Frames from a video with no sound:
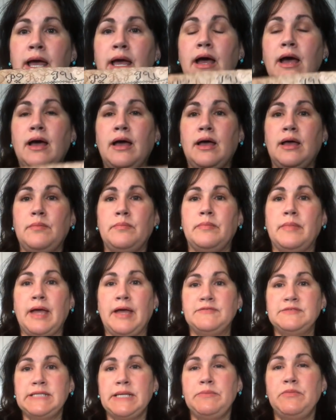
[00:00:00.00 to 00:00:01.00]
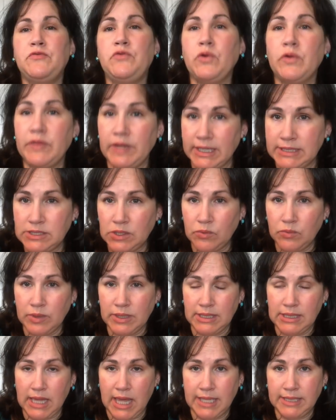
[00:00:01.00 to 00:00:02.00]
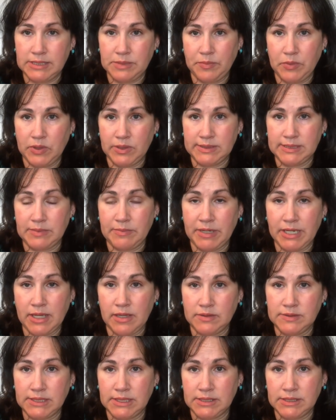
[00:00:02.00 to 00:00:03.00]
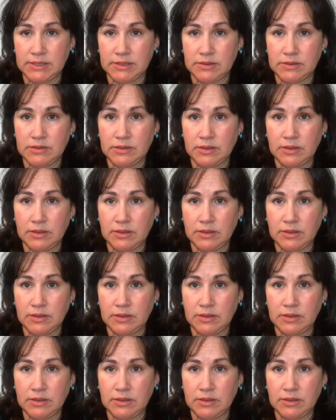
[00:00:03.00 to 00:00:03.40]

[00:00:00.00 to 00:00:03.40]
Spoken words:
I've said before that I don't really like to put somebody else's